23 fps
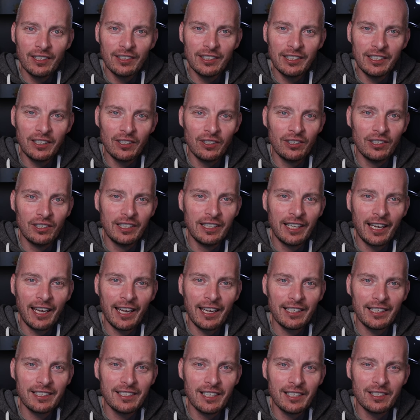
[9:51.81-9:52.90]
the early
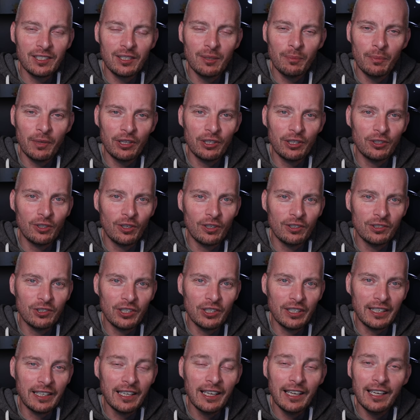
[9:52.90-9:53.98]
access
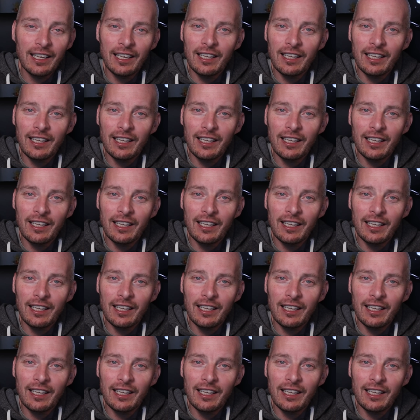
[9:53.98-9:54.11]
methodology?